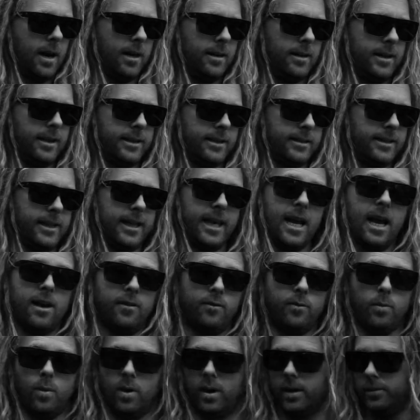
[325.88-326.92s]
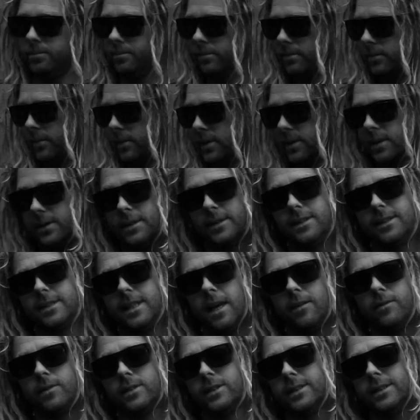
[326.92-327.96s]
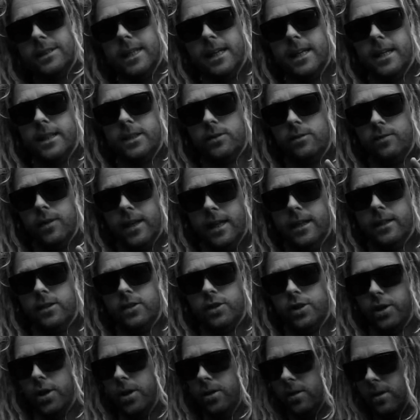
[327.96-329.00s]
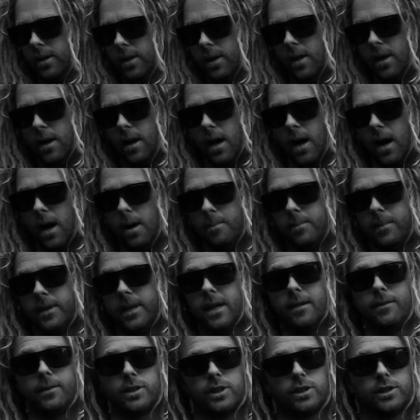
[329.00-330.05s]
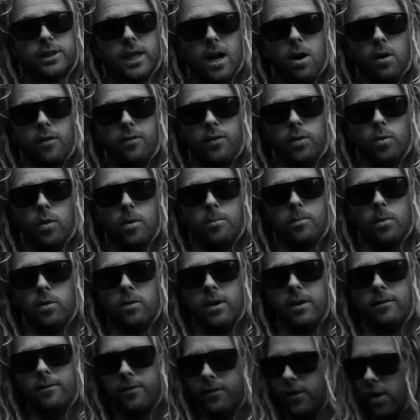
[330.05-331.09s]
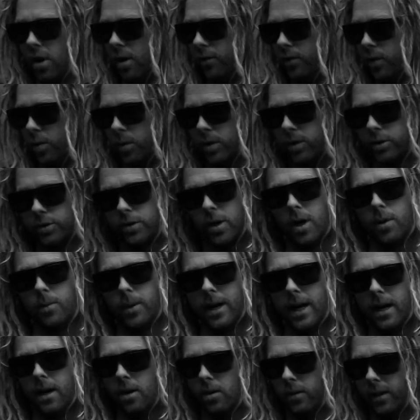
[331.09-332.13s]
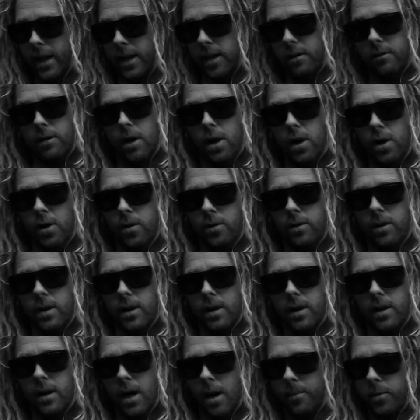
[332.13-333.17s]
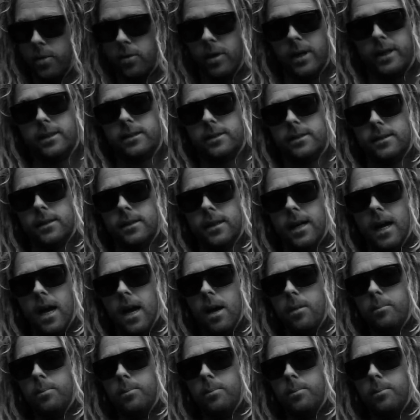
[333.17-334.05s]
this is the F1 7Cs V2. Give us a shout if you want more info, if you want to try one out or get your own. I'm Chris at